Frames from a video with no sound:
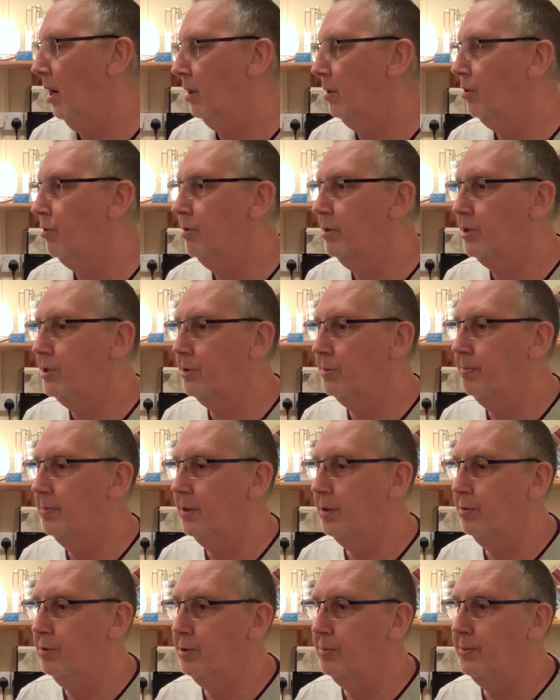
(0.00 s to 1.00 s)

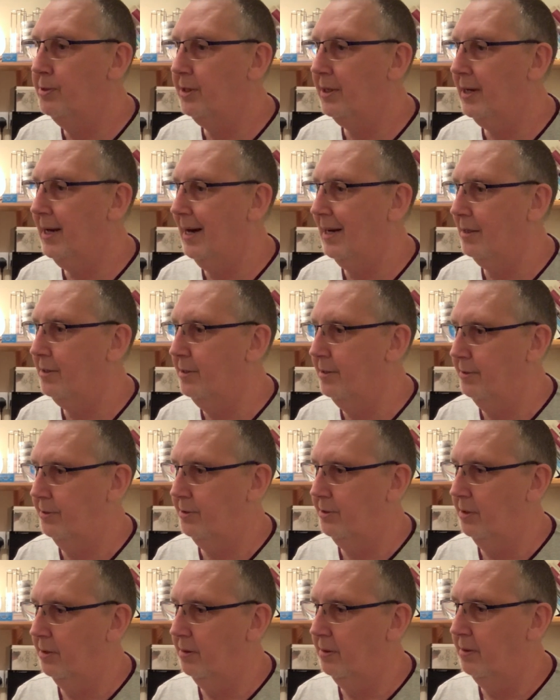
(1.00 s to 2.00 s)
Christmas
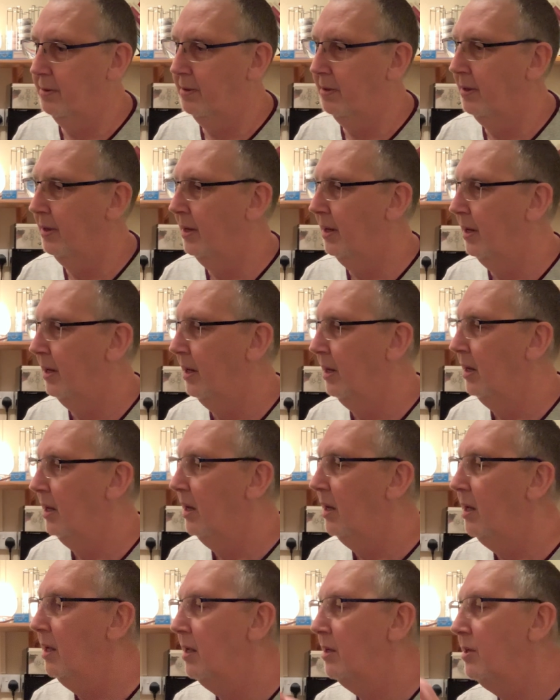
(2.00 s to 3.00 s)
cactus.
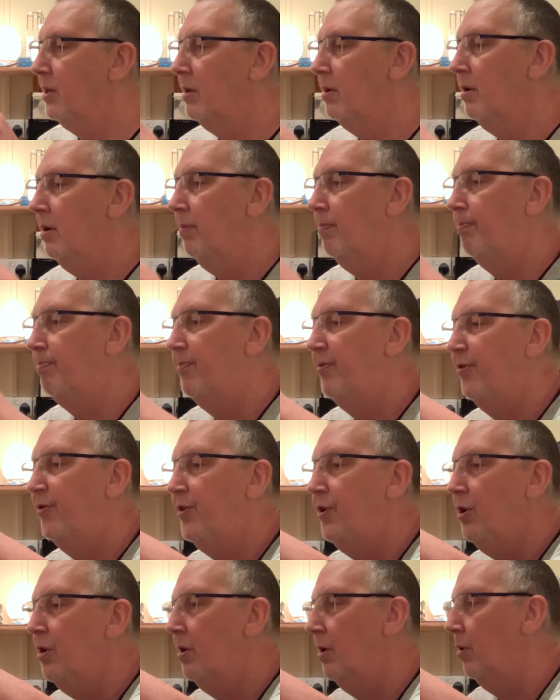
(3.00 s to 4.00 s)
There's a
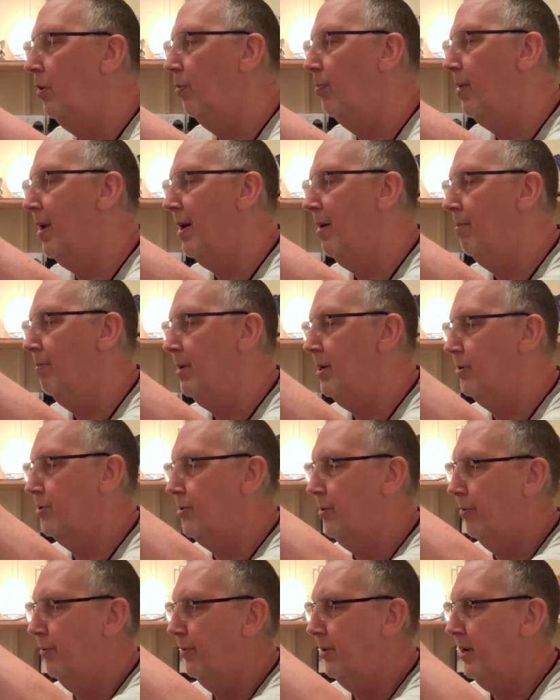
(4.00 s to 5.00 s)
few little brown bits
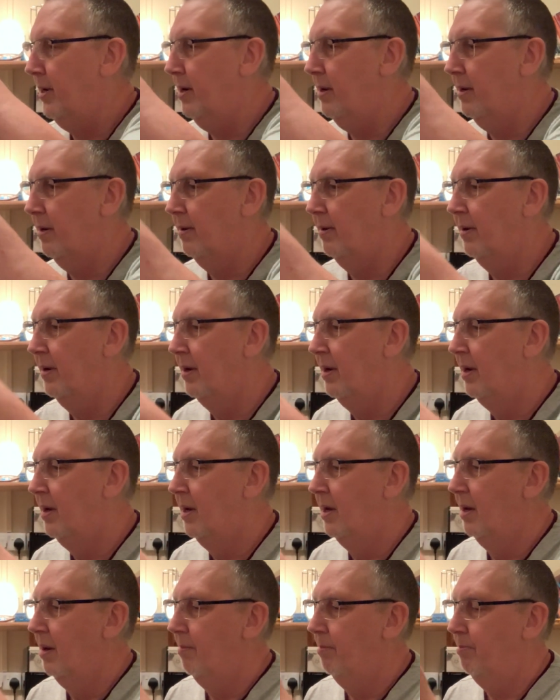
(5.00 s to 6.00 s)
on there,
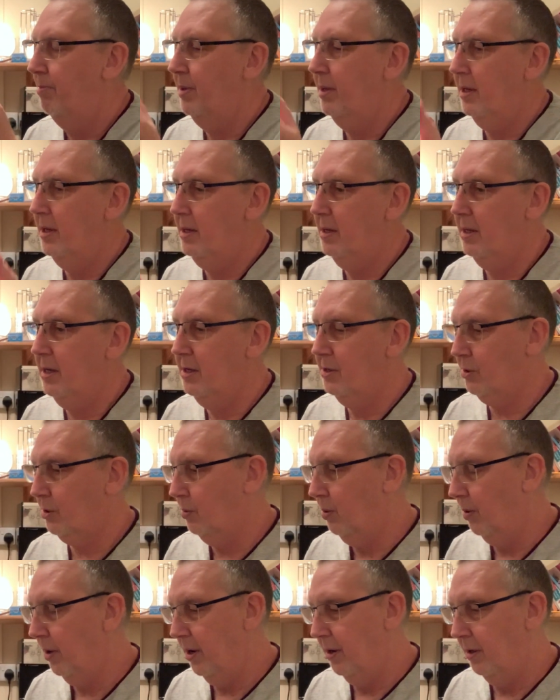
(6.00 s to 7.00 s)
but it's
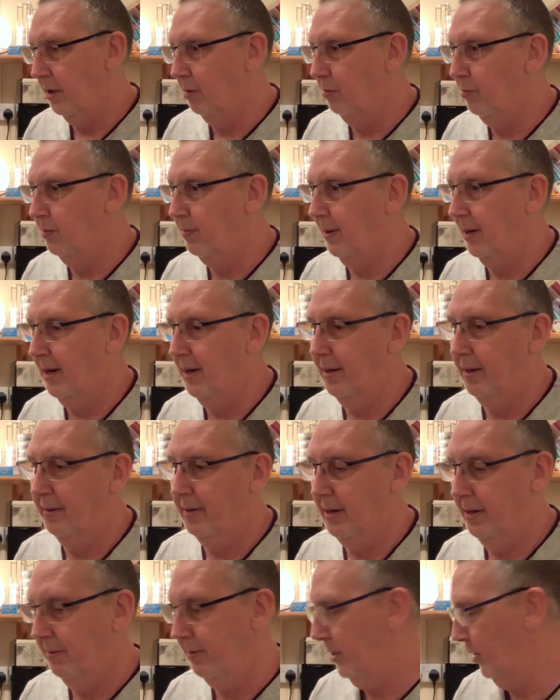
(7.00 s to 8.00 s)
quite an old plant.
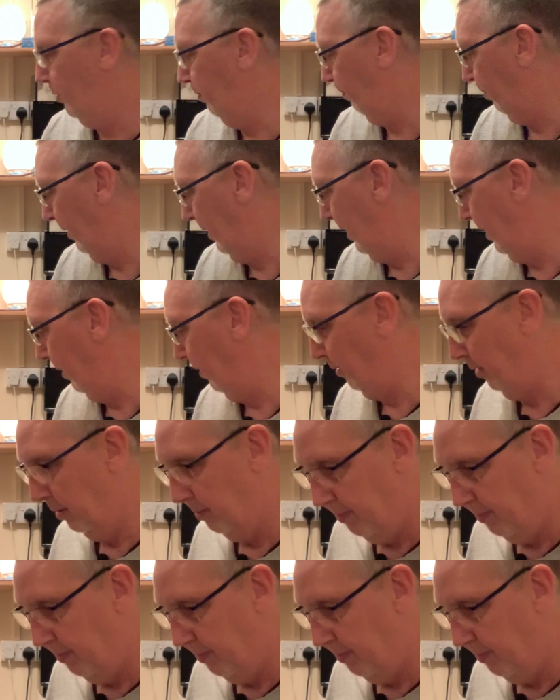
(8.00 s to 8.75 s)
Now this plant, I